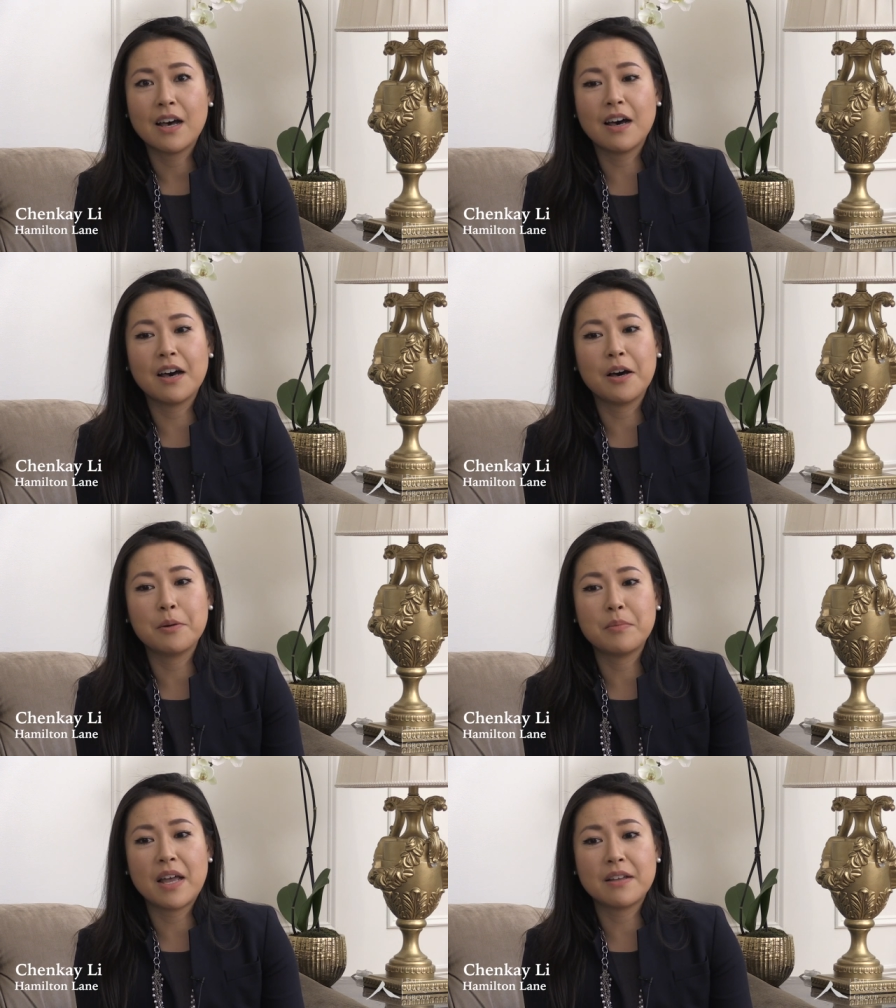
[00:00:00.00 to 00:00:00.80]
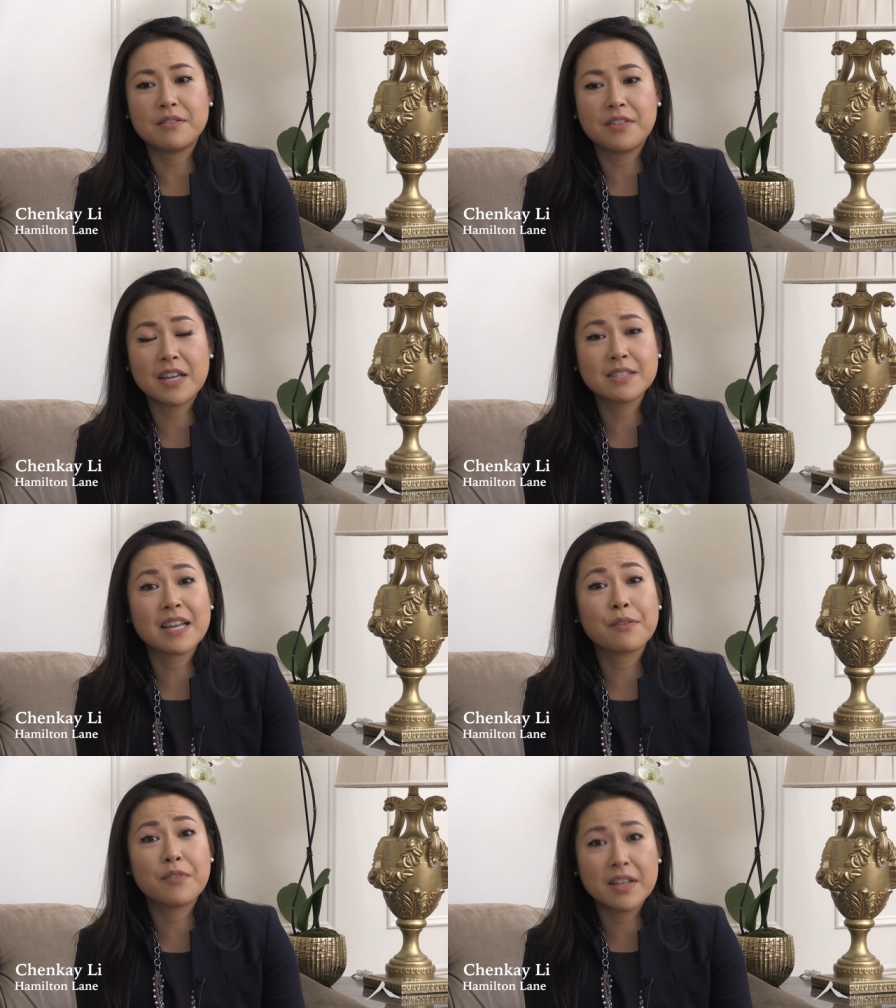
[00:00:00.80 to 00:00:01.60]
And things
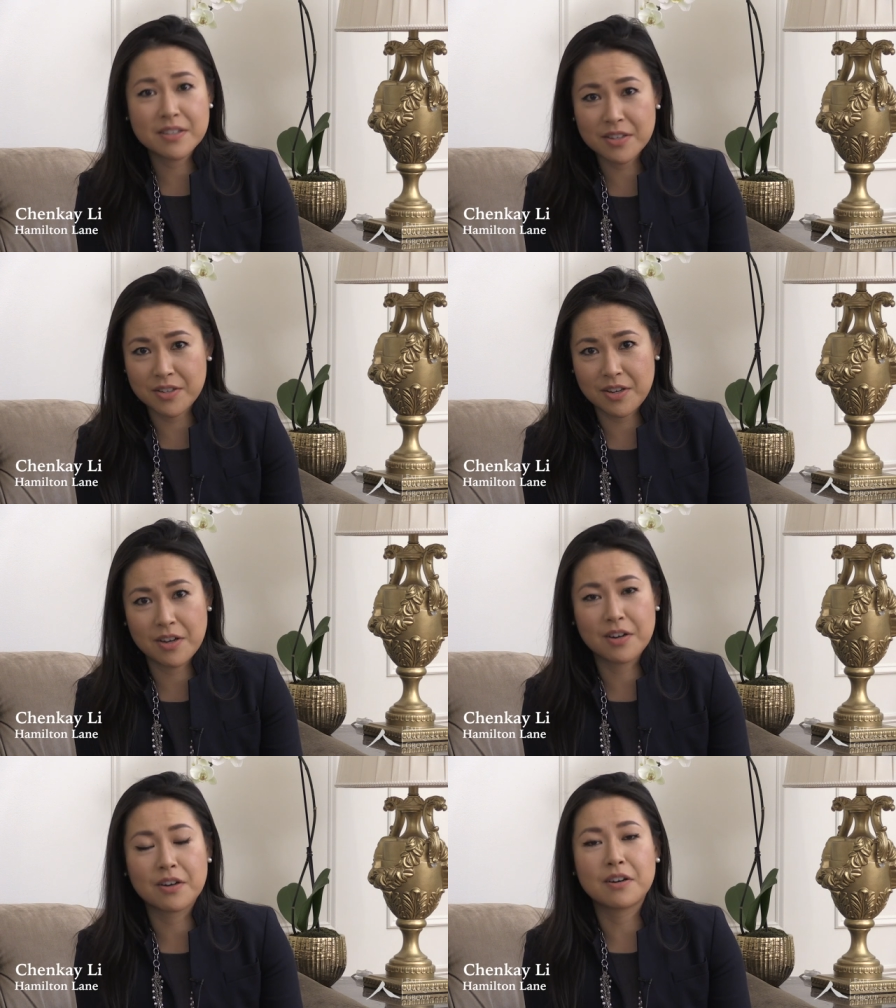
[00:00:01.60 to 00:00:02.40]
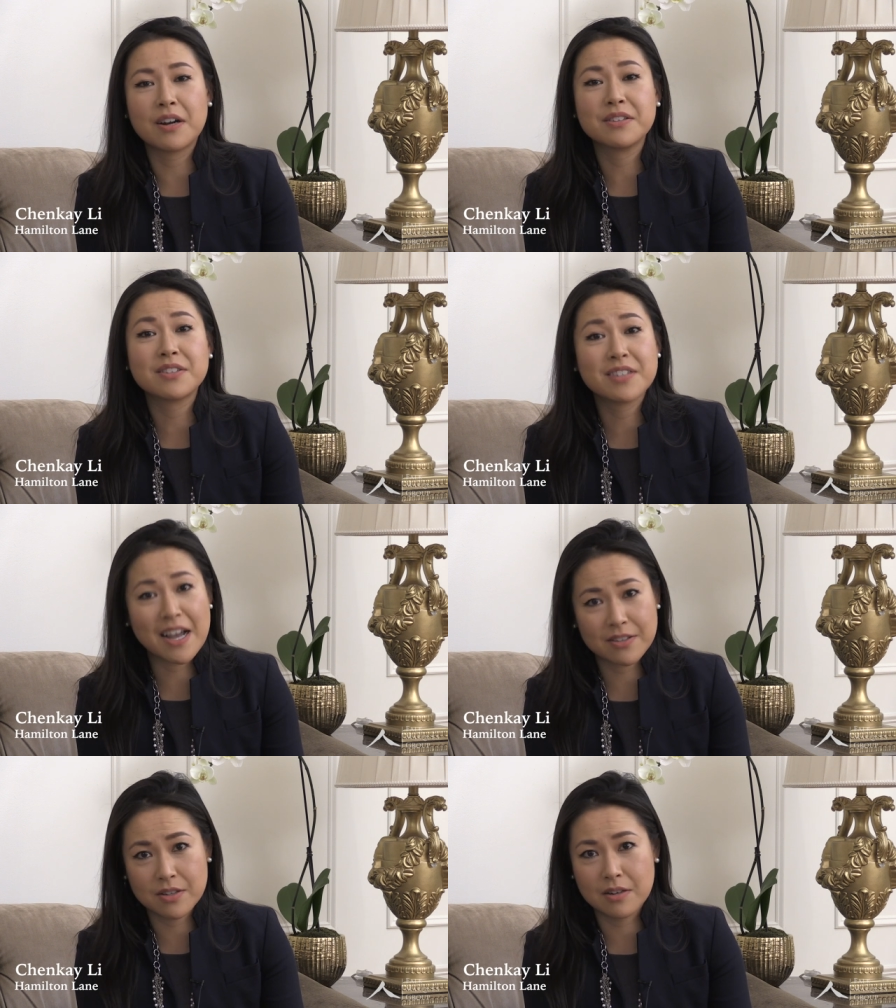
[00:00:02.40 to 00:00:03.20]
like vintage year and
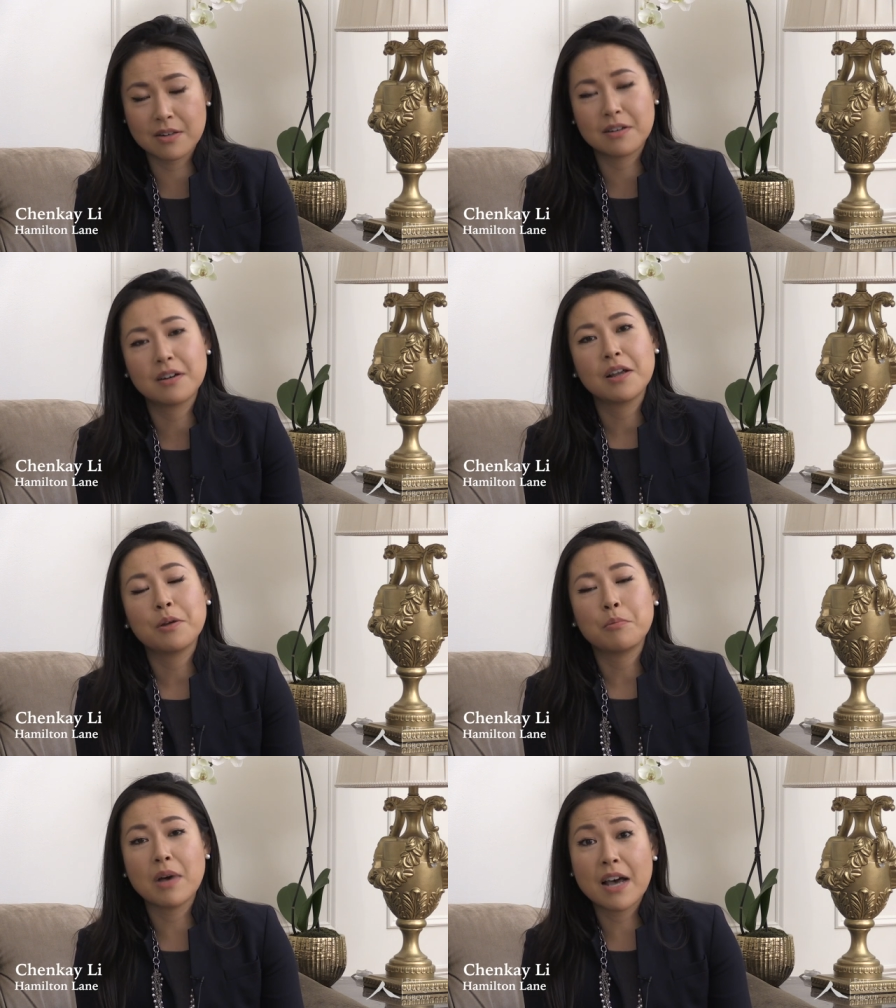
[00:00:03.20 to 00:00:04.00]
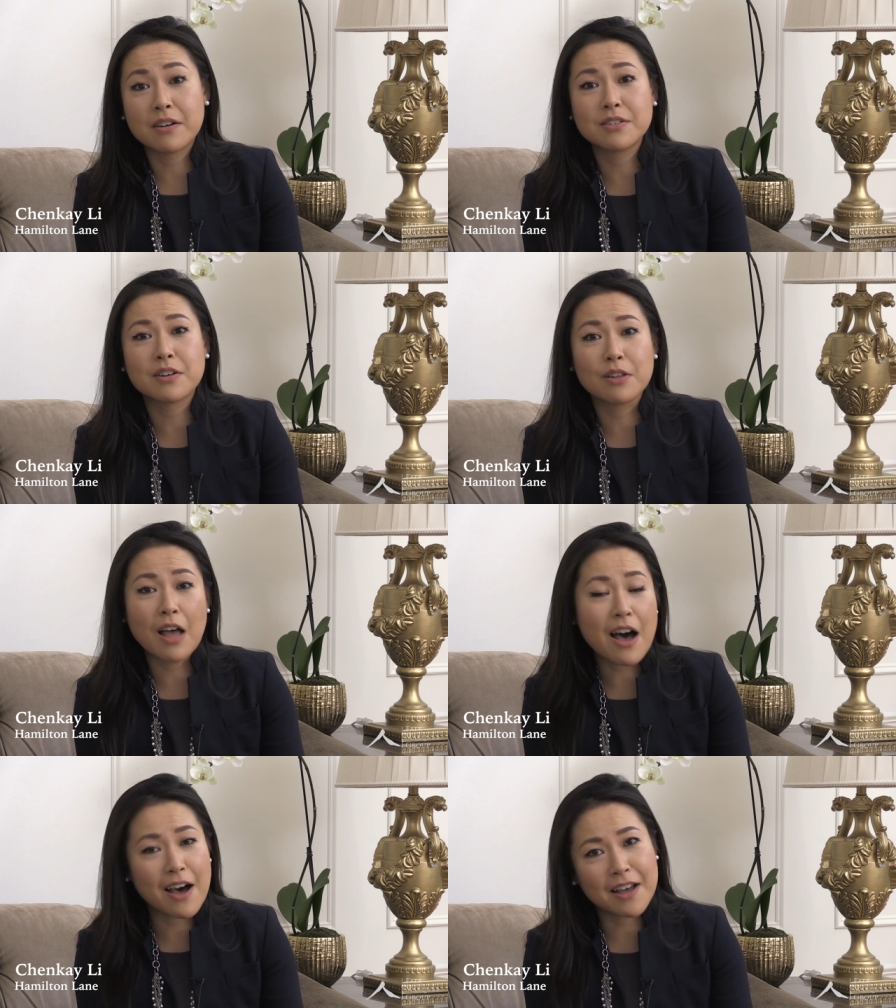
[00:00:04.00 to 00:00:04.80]
sector matters a
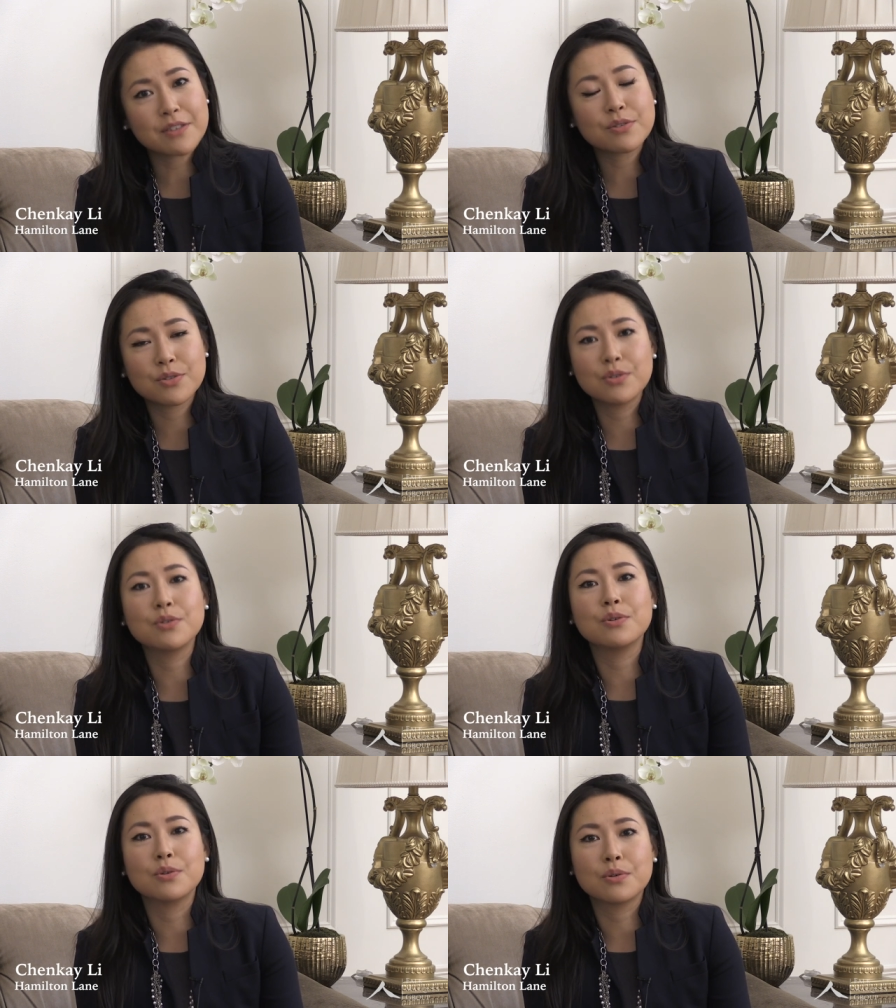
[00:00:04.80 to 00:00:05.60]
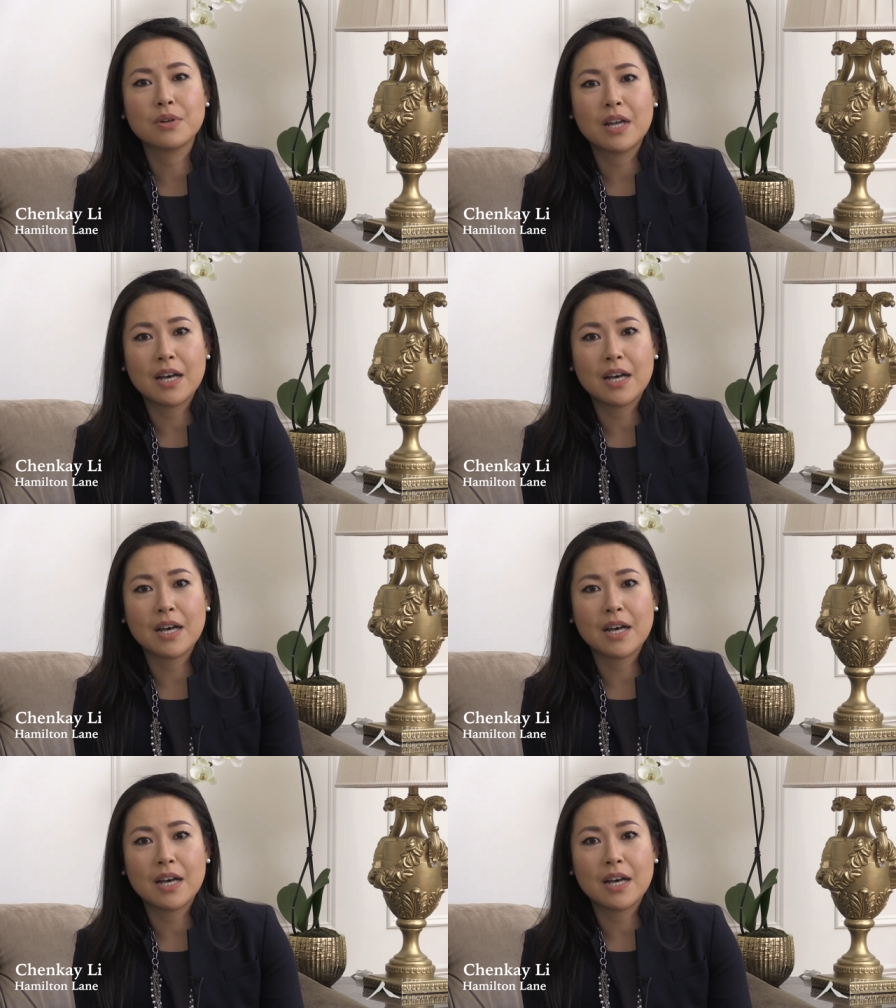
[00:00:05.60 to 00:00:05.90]
lot to